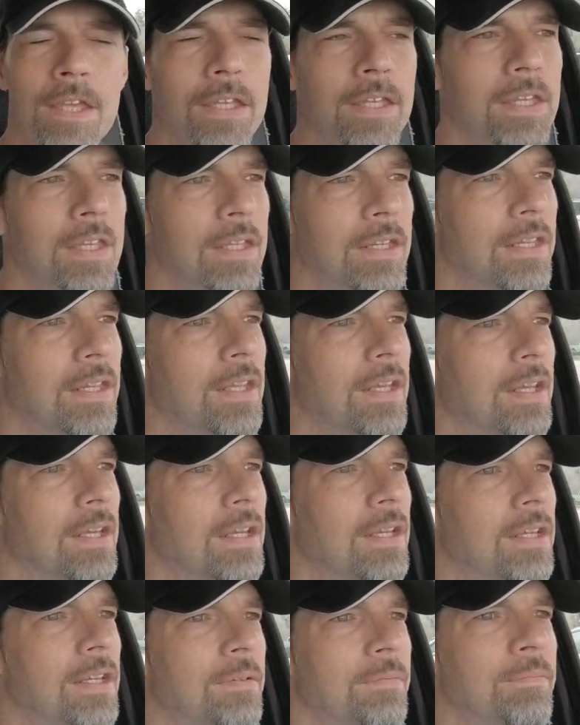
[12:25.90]

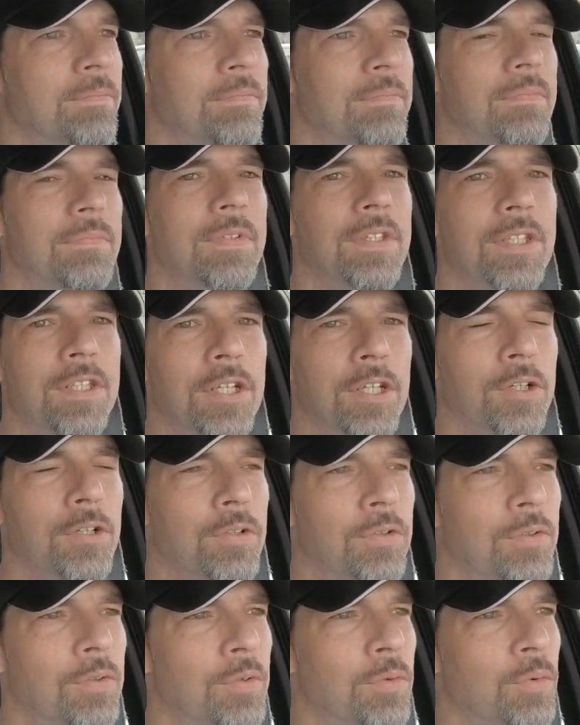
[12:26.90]

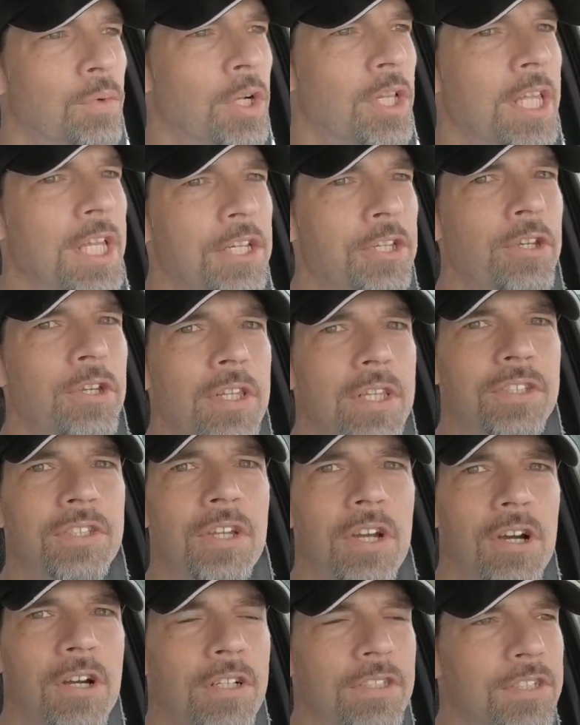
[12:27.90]
and really do this
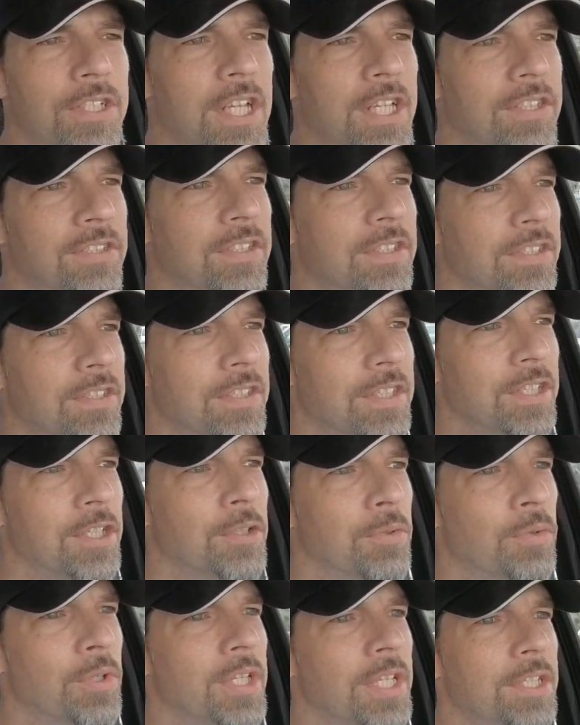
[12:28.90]
car justice,
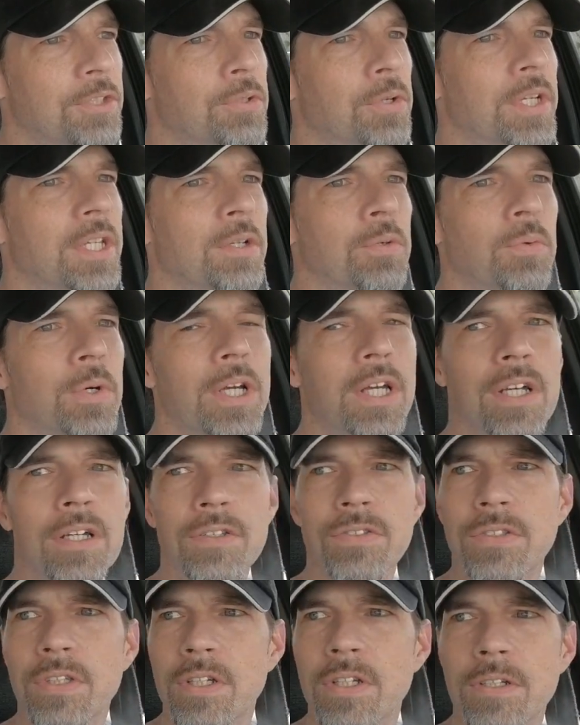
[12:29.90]
really treat it well.
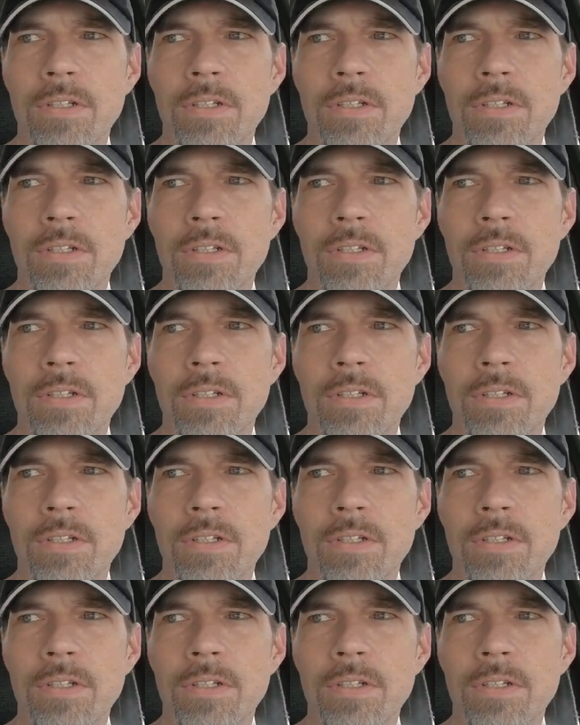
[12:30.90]
So,